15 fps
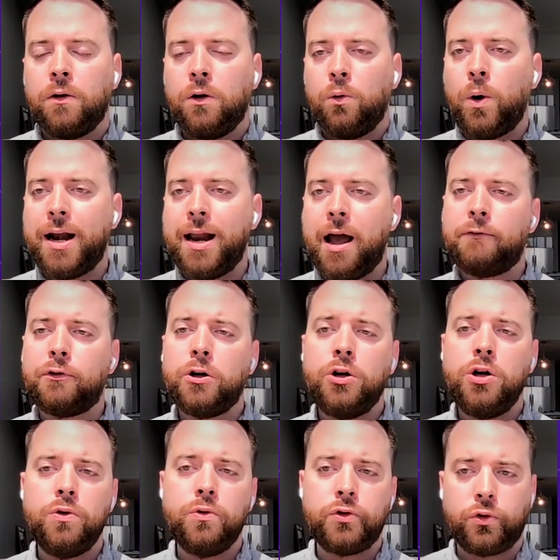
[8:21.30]
whenever
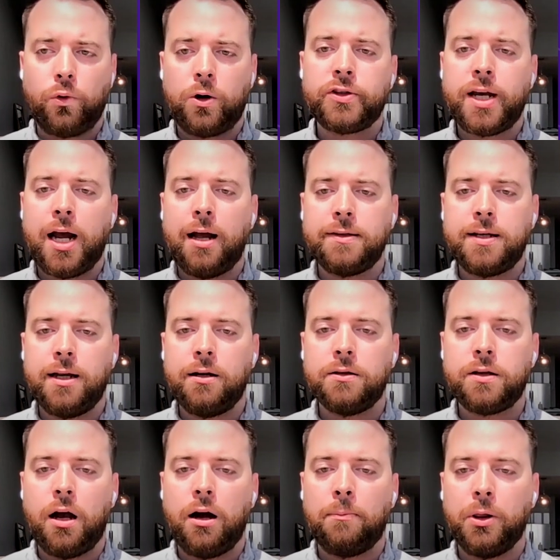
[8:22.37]
new source content is
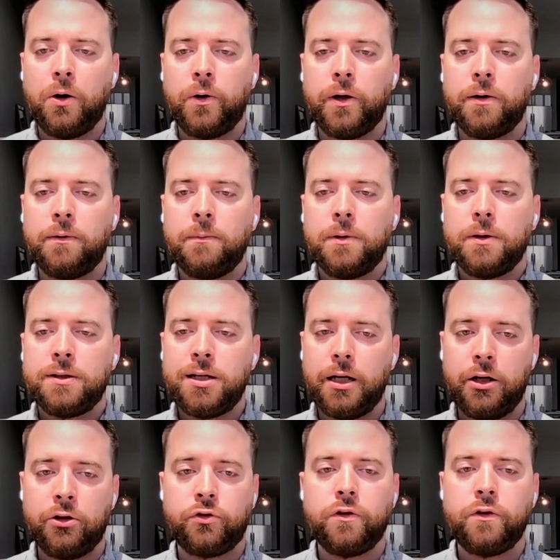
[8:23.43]
uploaded to
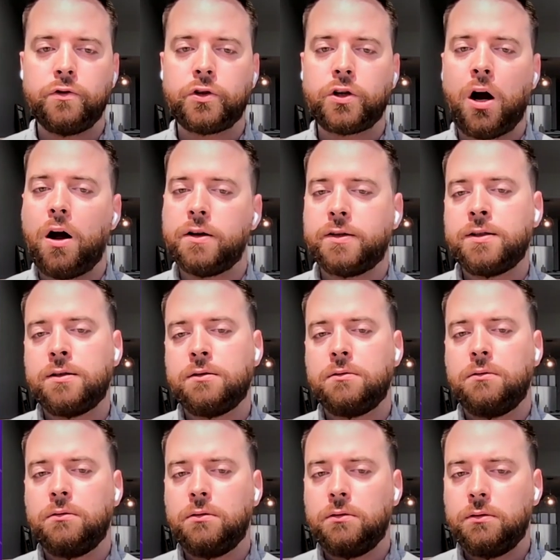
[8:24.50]
introduce costs
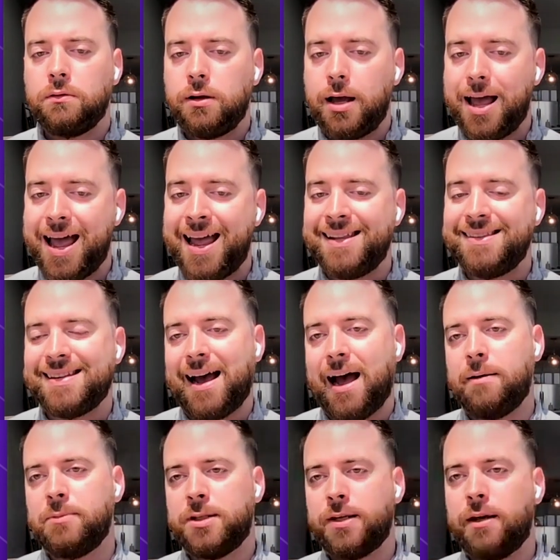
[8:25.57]
and
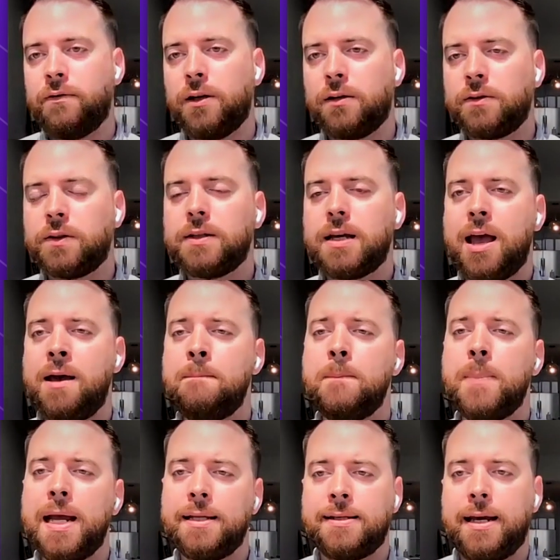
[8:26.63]
time savings and
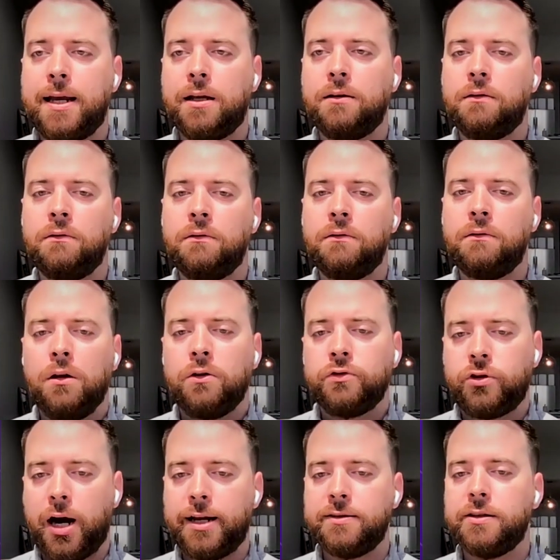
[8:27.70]
maintain
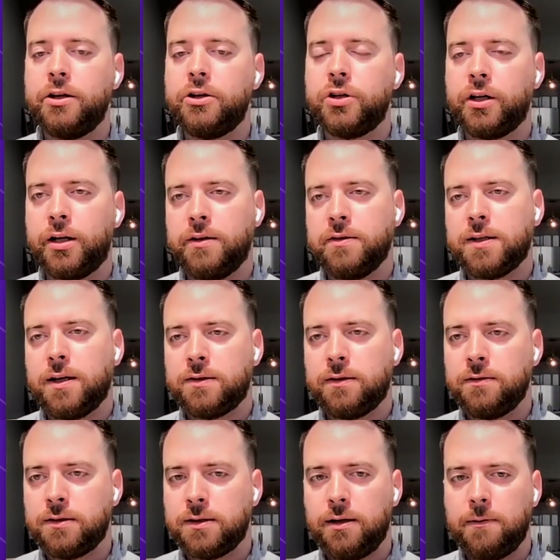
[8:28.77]
translation
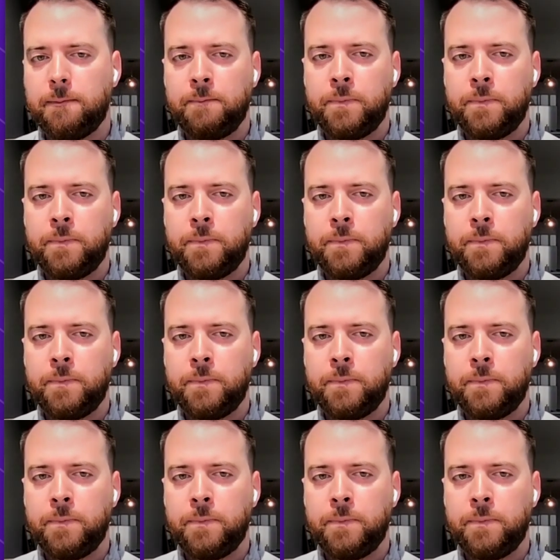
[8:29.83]
consistency.